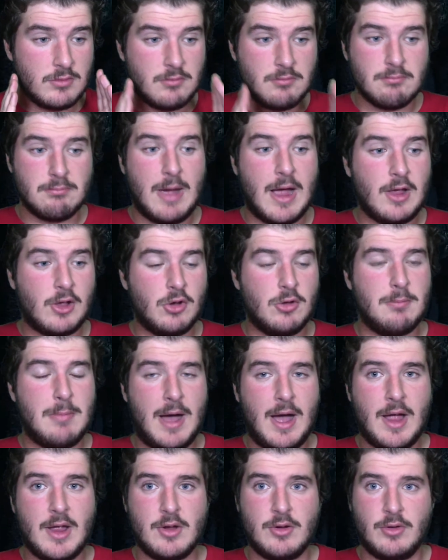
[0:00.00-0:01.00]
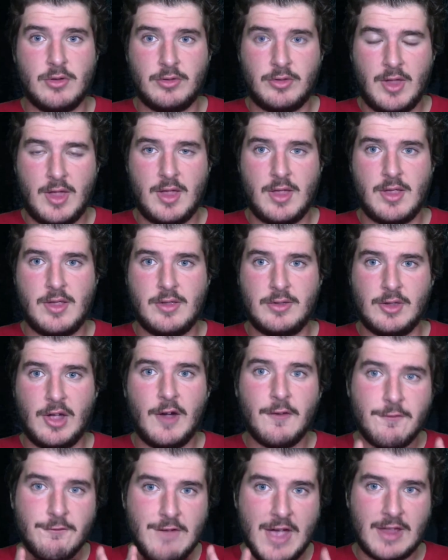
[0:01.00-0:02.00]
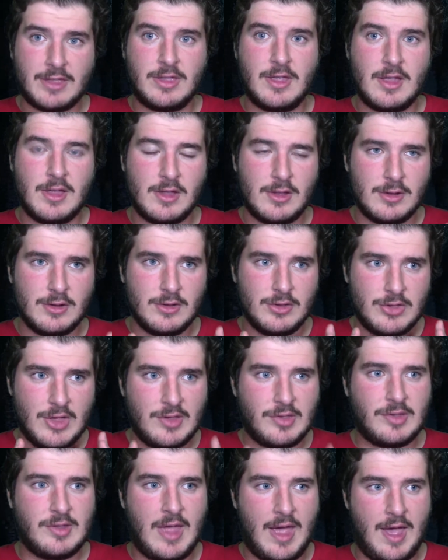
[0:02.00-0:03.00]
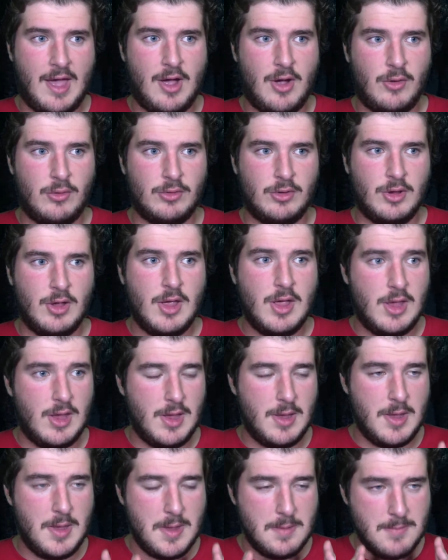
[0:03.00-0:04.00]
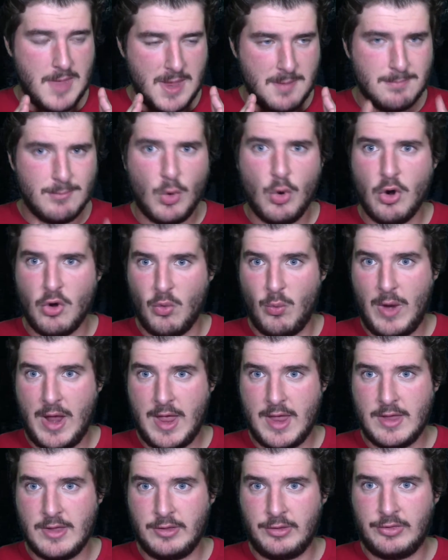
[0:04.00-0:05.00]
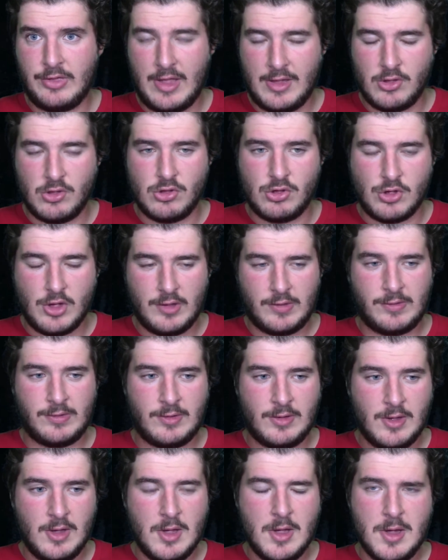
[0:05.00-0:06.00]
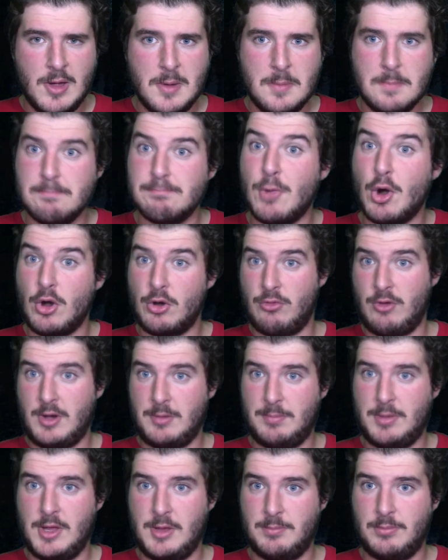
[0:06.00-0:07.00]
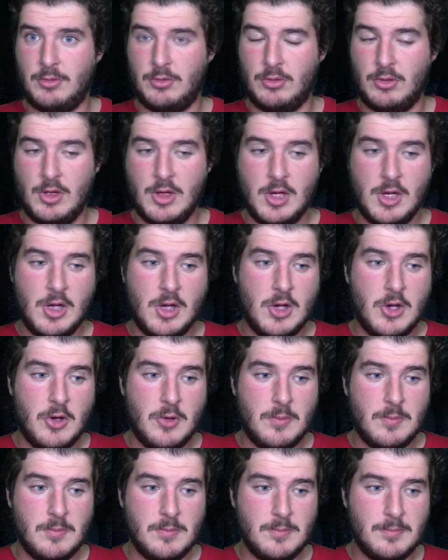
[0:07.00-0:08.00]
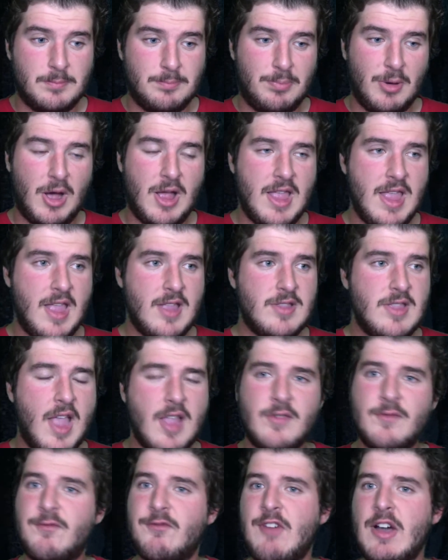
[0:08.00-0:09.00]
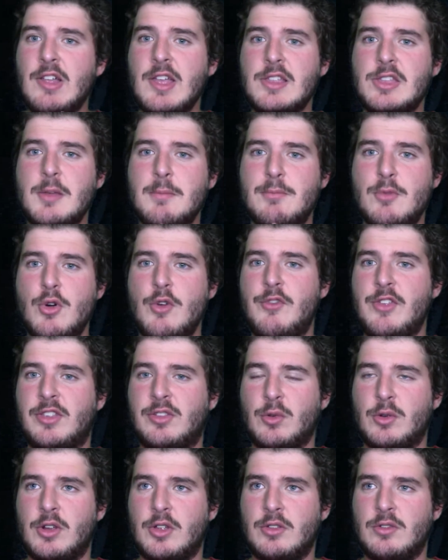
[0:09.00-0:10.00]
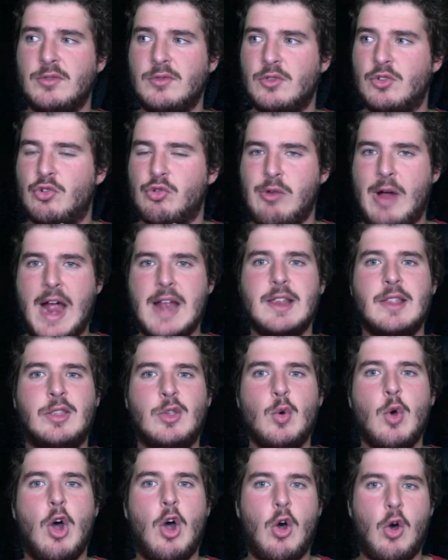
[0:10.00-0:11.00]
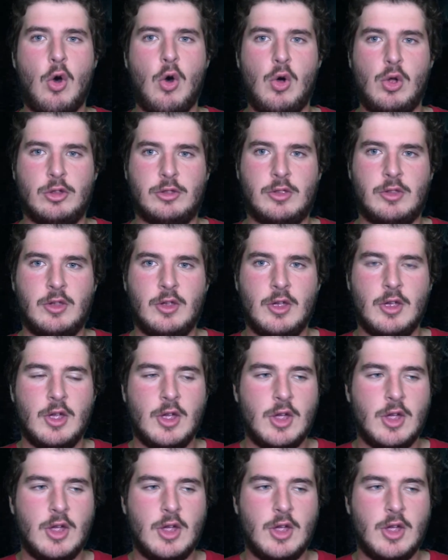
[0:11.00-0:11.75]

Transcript: Michael Myers is affecting this town in more ways than just murdering people. But it felt like the movie sort of grinded to a halt